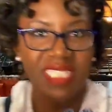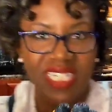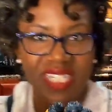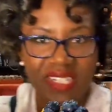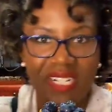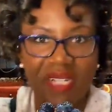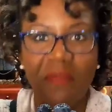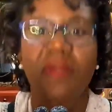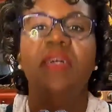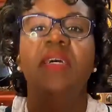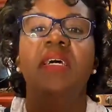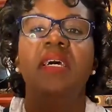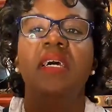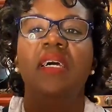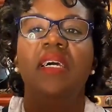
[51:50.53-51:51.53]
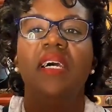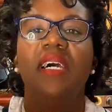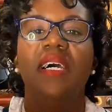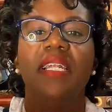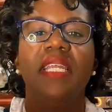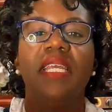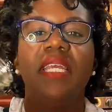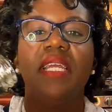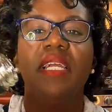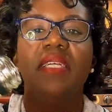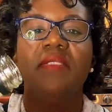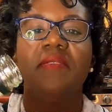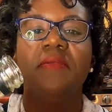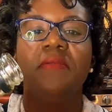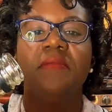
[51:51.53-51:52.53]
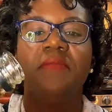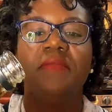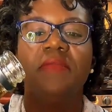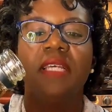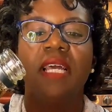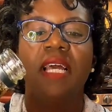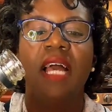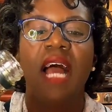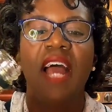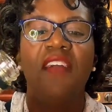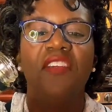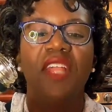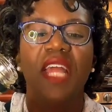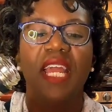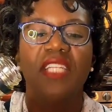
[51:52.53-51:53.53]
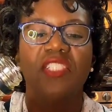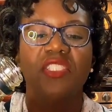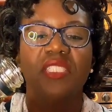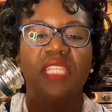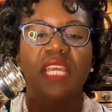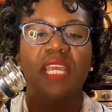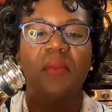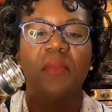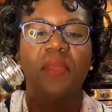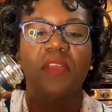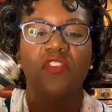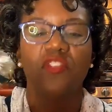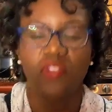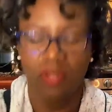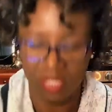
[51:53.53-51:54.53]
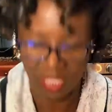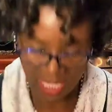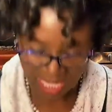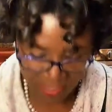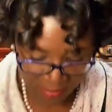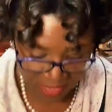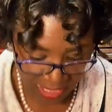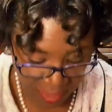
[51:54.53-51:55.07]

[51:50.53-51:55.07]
syrup on here. I feel like I should take a picture. Let